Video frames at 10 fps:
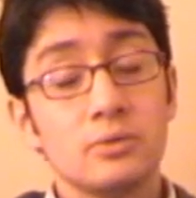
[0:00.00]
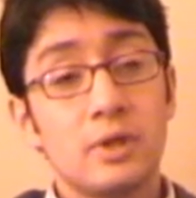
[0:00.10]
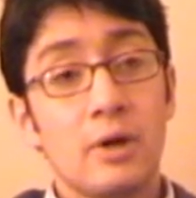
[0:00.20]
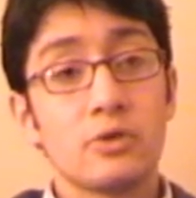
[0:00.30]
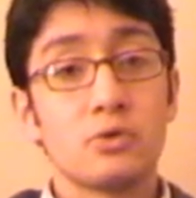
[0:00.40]

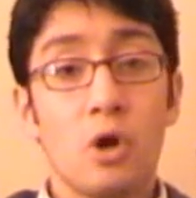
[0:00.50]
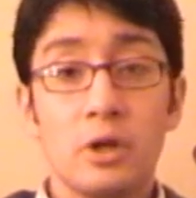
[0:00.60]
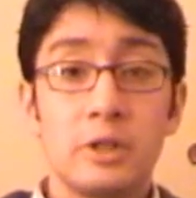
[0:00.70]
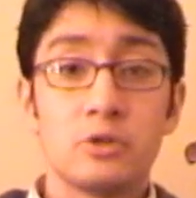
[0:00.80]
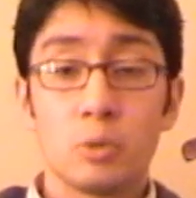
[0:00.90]
how
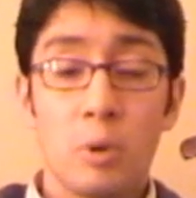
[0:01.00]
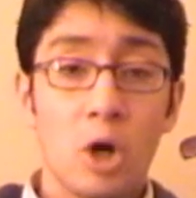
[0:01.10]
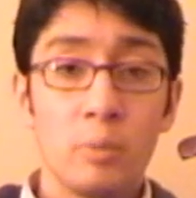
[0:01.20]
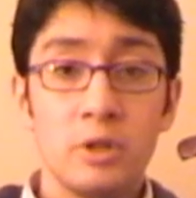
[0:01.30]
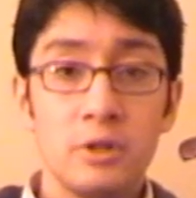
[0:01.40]
strong each
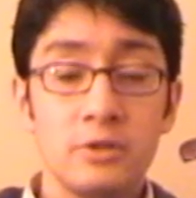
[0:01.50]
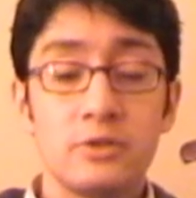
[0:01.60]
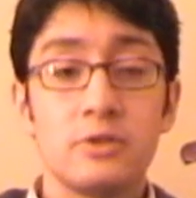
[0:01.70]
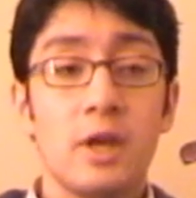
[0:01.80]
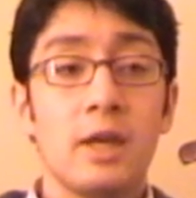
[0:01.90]
department
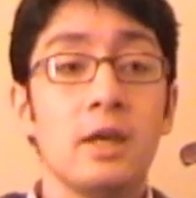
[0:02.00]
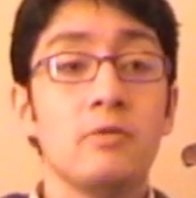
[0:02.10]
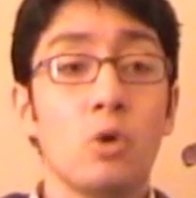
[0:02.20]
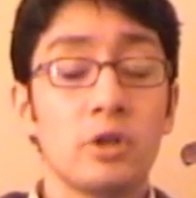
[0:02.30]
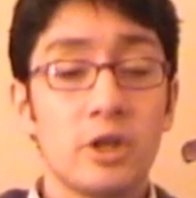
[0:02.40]
is, and
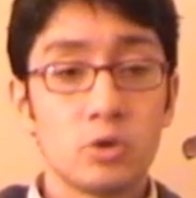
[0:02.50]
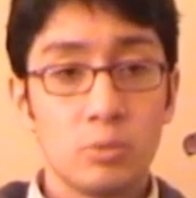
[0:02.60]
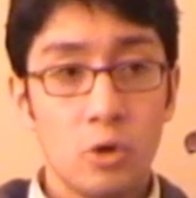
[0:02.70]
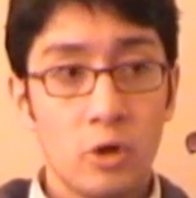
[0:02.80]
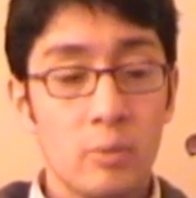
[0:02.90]
the orchestral
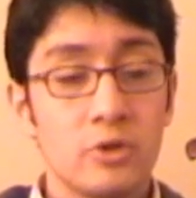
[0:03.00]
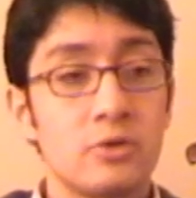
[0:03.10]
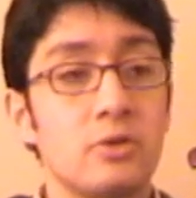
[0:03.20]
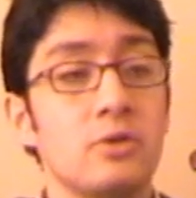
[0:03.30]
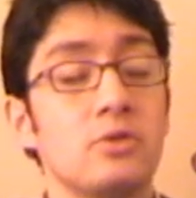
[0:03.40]
program
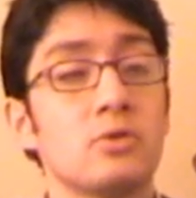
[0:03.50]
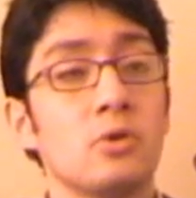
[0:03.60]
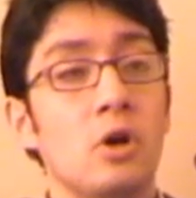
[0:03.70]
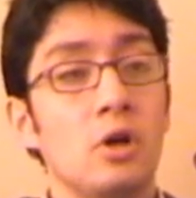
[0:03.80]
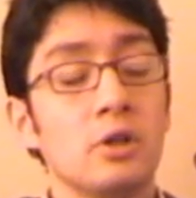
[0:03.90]
is
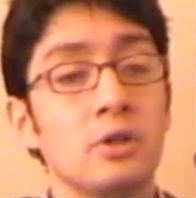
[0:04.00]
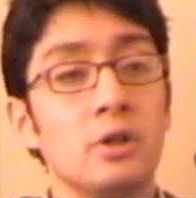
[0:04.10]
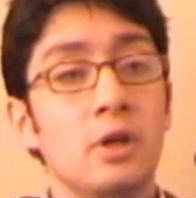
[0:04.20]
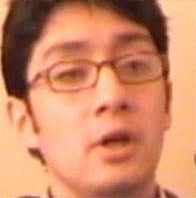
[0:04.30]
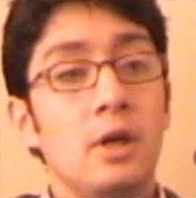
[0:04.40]
strong,
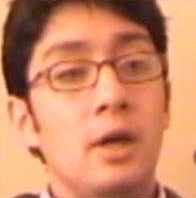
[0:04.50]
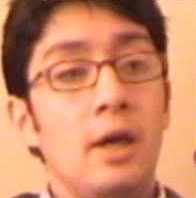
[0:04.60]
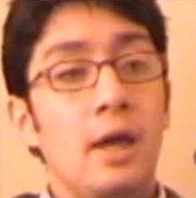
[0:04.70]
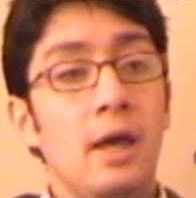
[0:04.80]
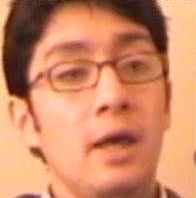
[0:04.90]

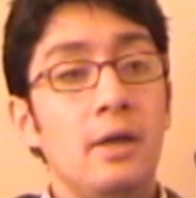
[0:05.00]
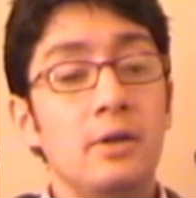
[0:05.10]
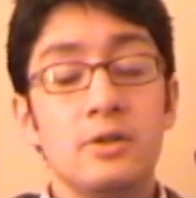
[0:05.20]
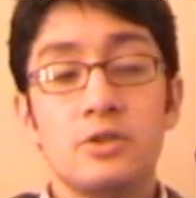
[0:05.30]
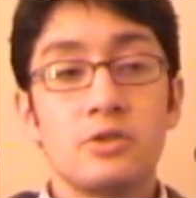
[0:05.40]
and
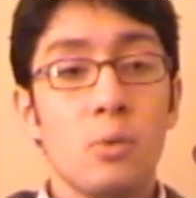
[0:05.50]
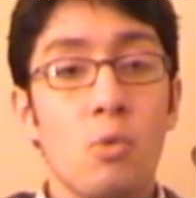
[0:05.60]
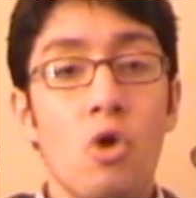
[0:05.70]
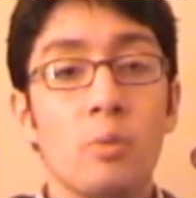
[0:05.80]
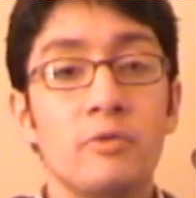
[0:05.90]
it's just a
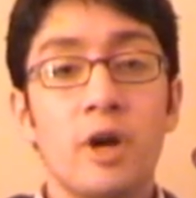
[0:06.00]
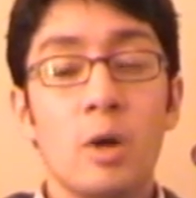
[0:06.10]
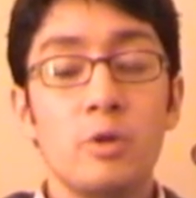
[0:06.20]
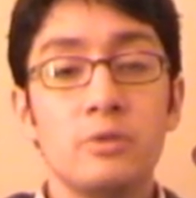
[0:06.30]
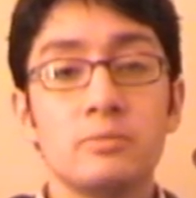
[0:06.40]
warm
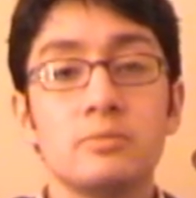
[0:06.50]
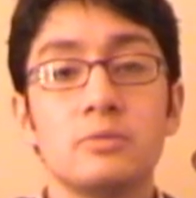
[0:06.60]
environment.